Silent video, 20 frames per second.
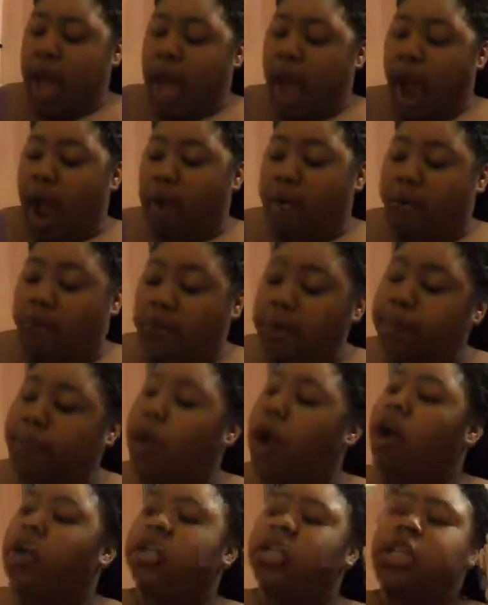I
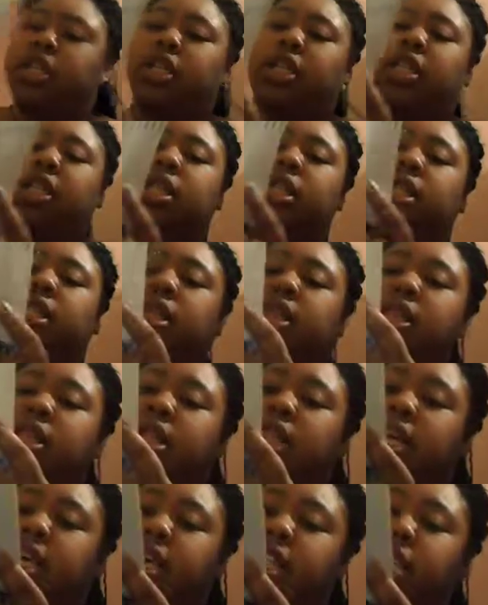repurchased
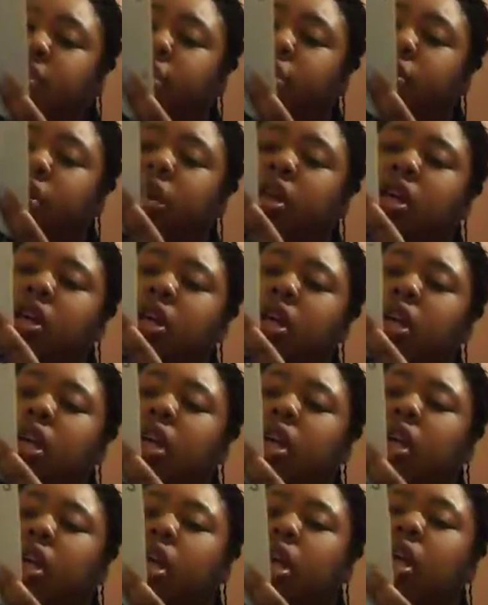this book
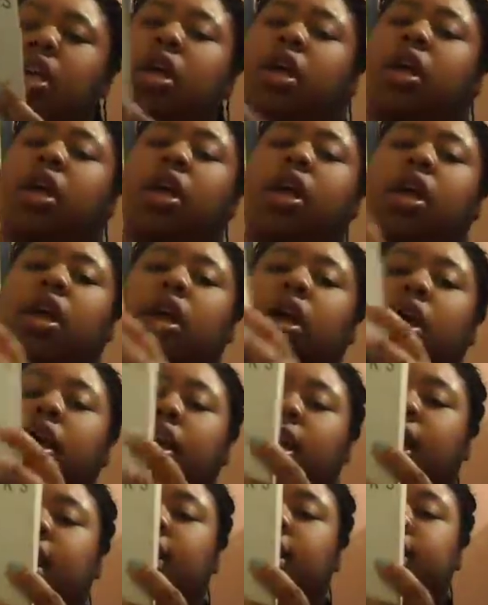
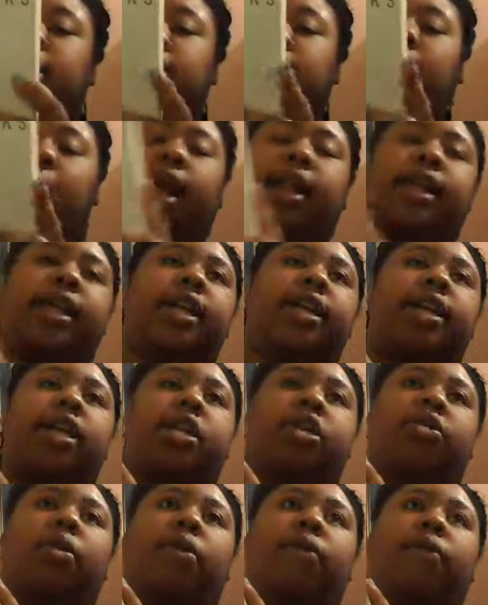because I lent it
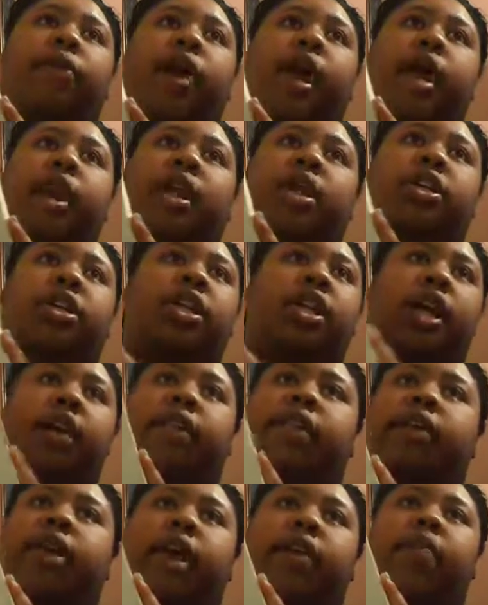to a friend and she
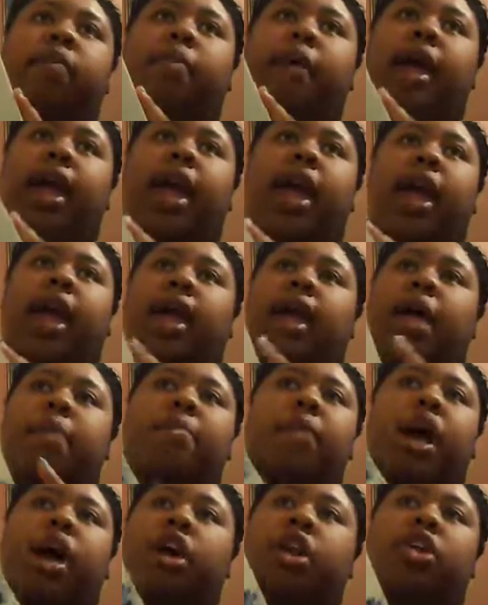never gave it back, and I'm
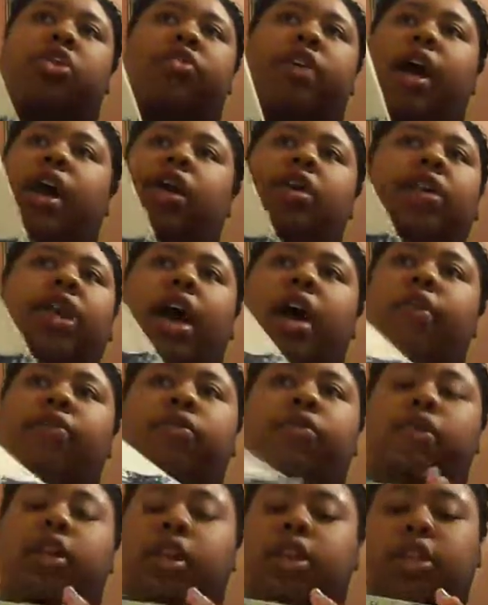not gonna track her down
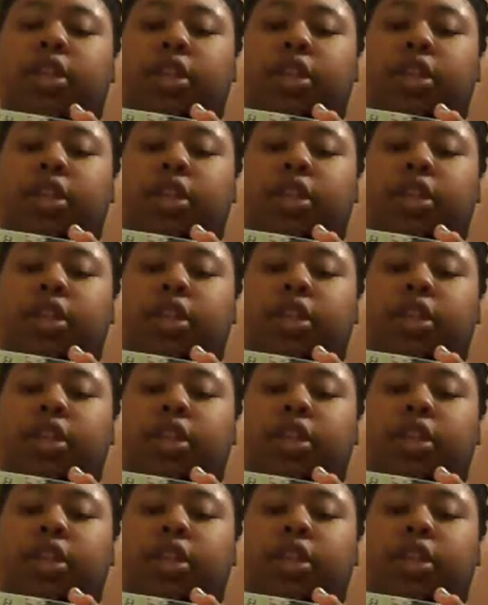for it.